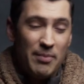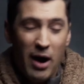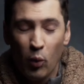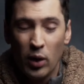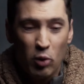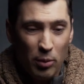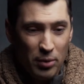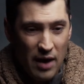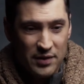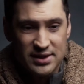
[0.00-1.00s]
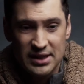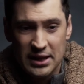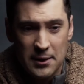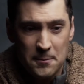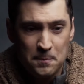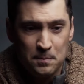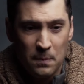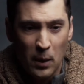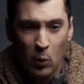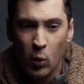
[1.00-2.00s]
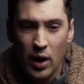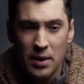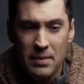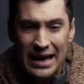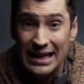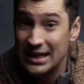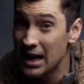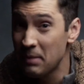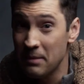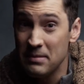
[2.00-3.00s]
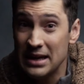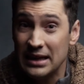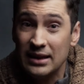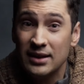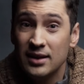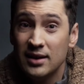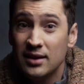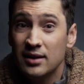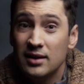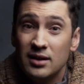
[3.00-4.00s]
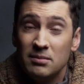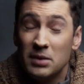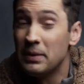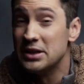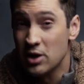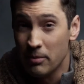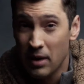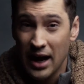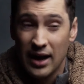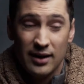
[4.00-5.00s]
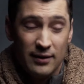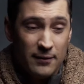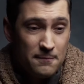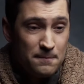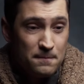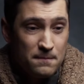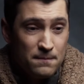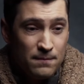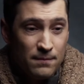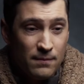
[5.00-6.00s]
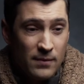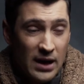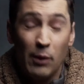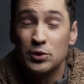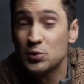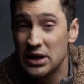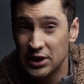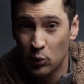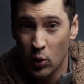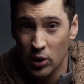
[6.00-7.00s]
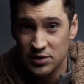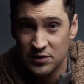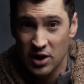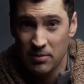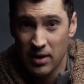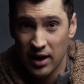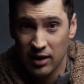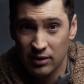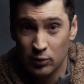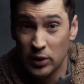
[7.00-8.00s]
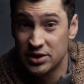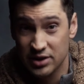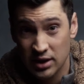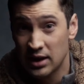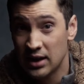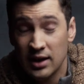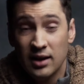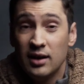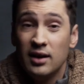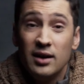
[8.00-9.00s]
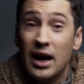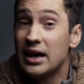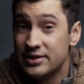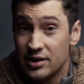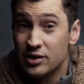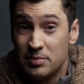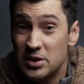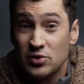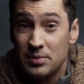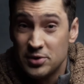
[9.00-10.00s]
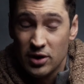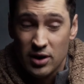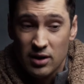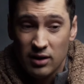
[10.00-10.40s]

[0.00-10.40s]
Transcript: about one more prophecy, one made not by me, but by Jeremiah. I was reading the words of Jeremiah, which I consider to be scripture,